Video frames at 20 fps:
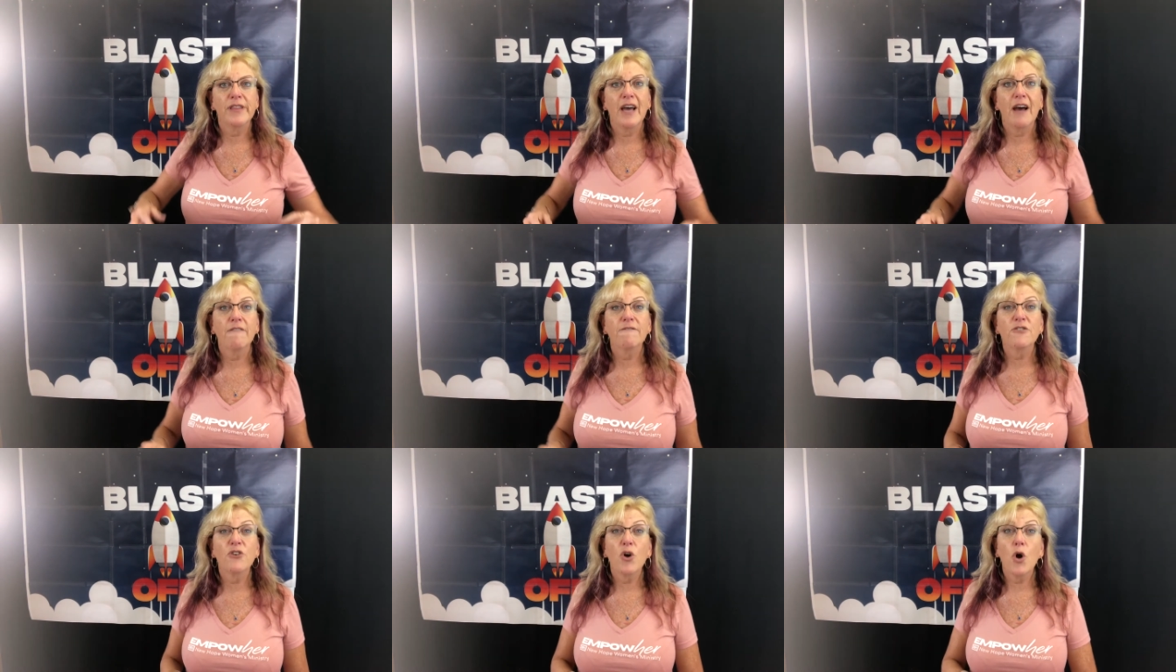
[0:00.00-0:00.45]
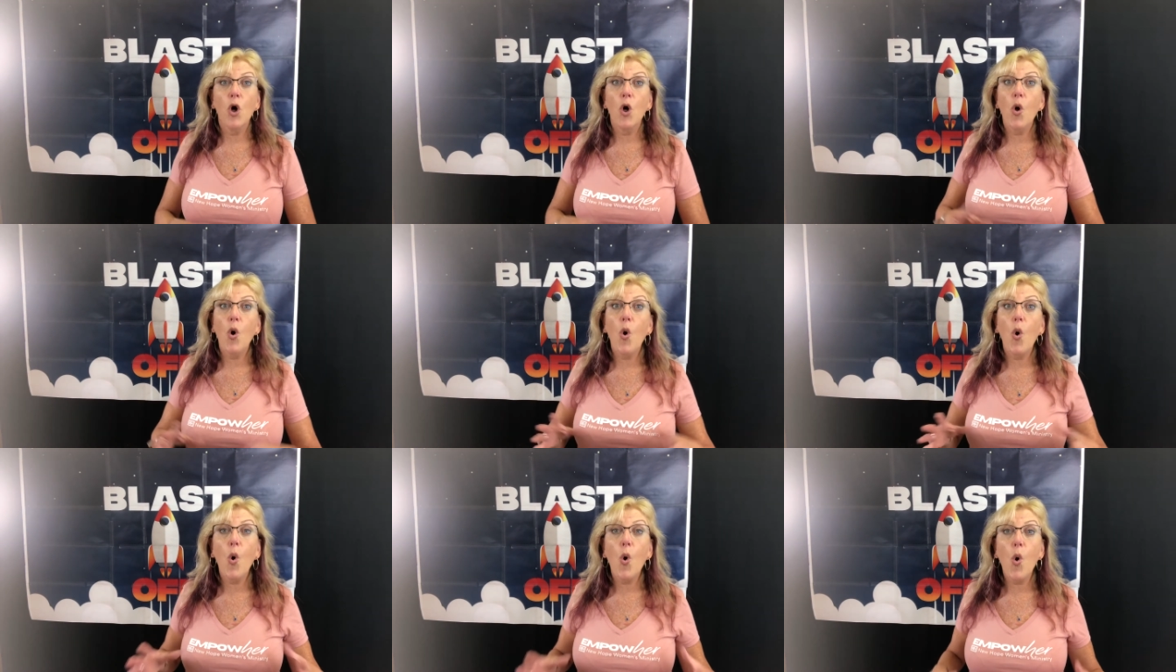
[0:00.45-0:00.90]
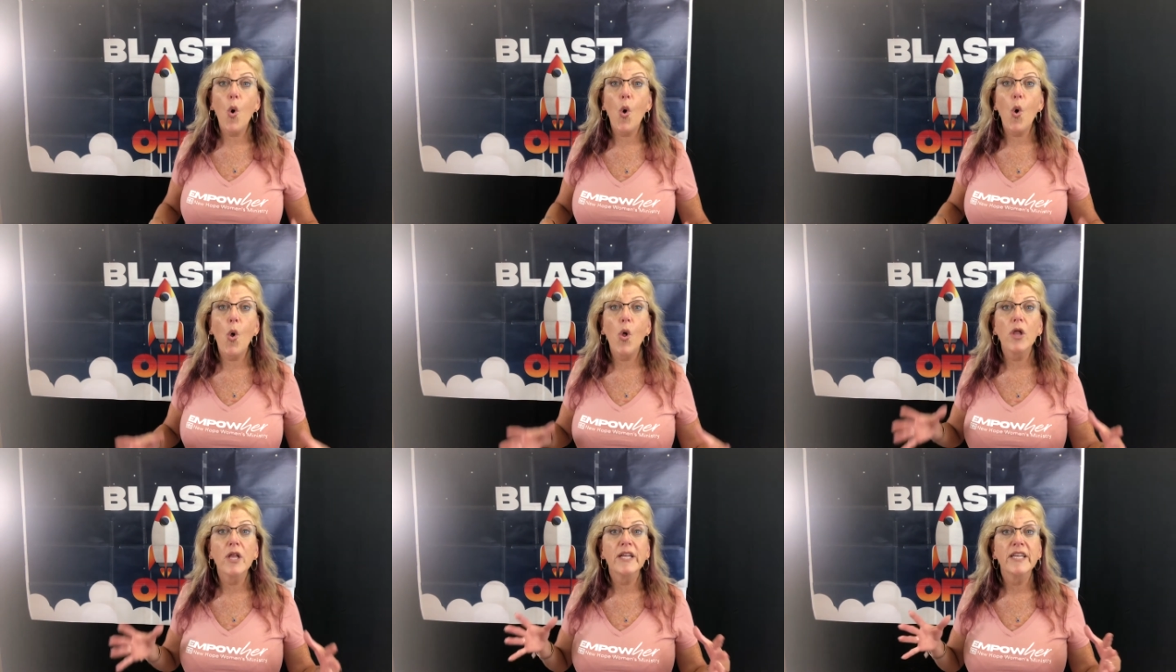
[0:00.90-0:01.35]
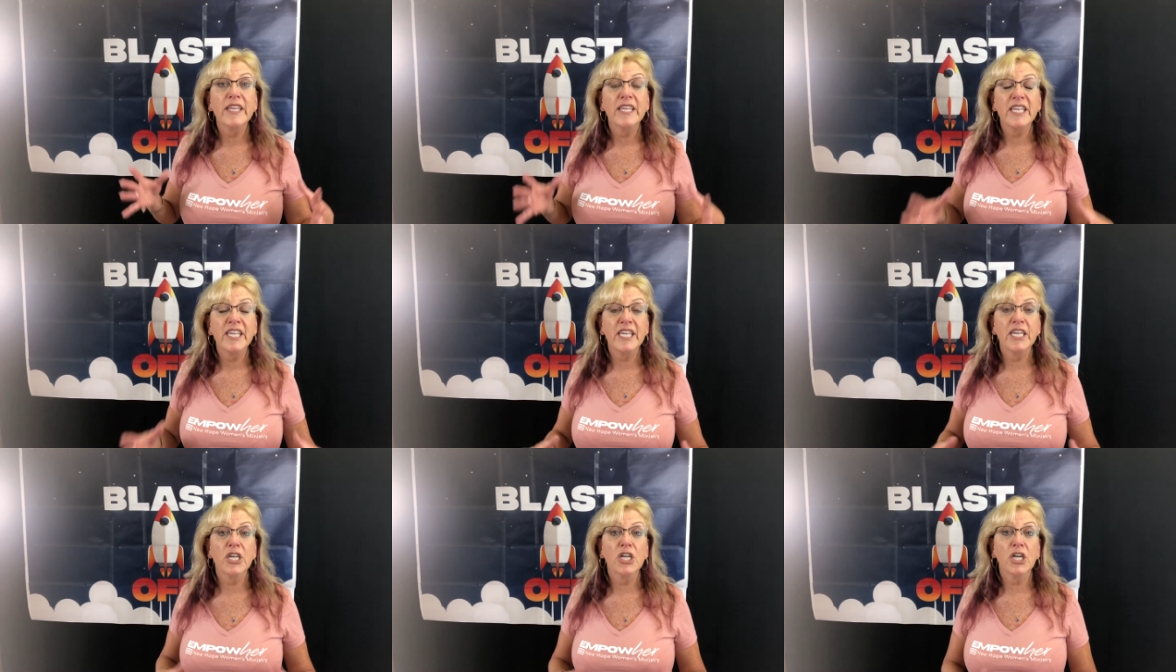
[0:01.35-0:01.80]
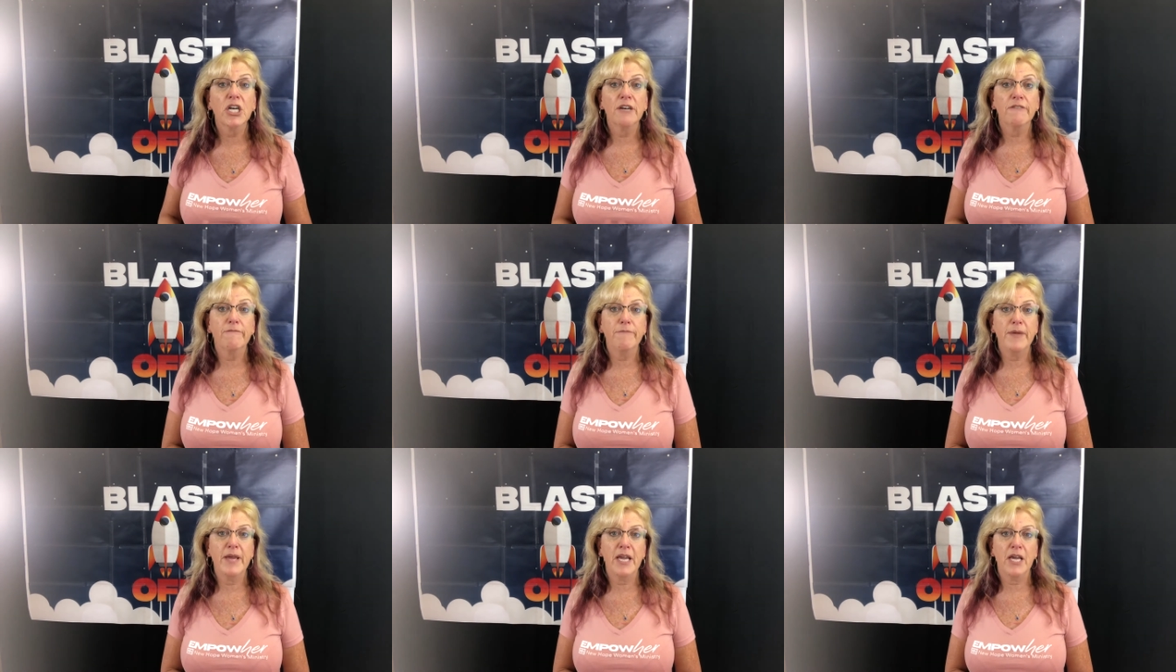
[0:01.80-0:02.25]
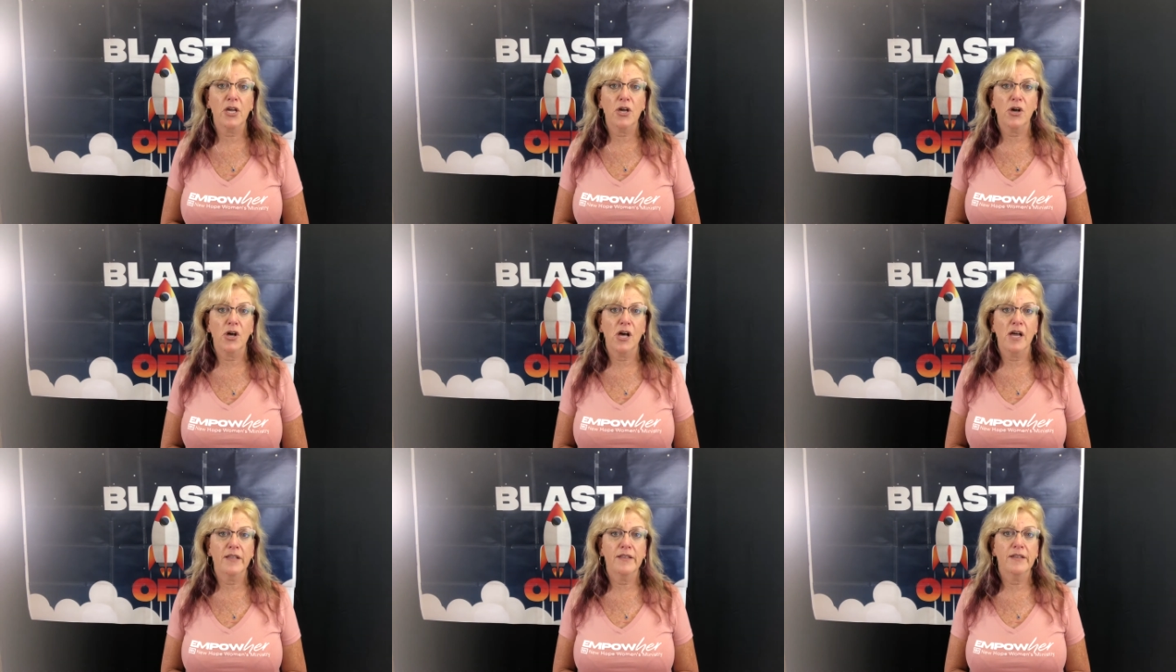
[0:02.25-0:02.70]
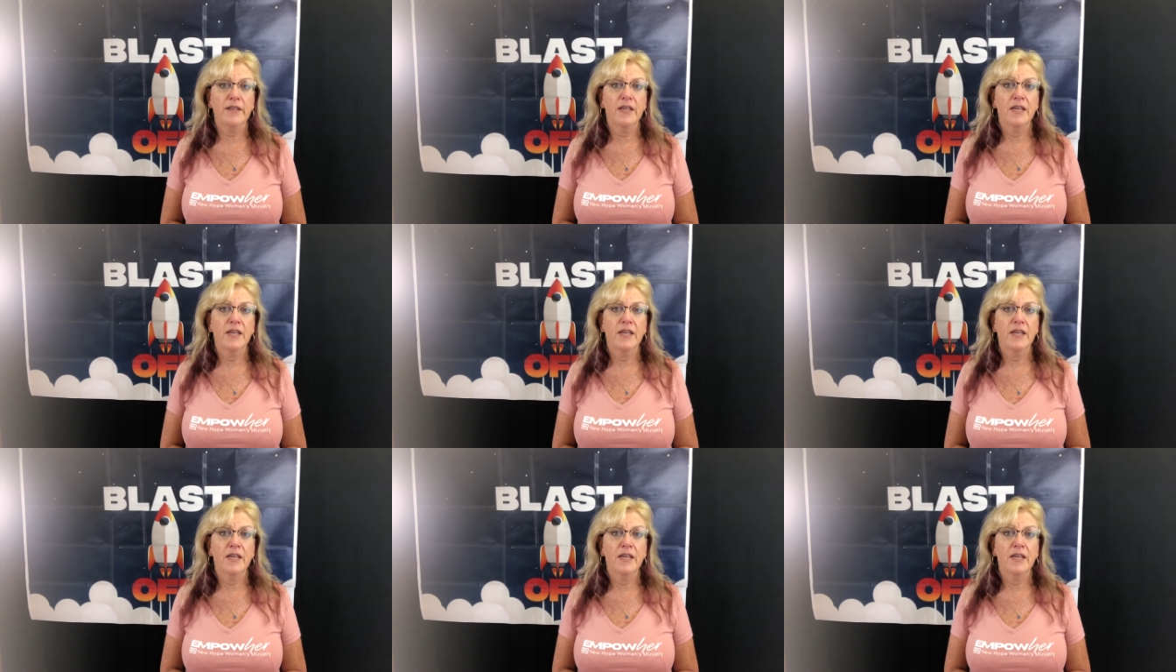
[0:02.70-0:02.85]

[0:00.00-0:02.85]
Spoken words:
after a whole year of being gone.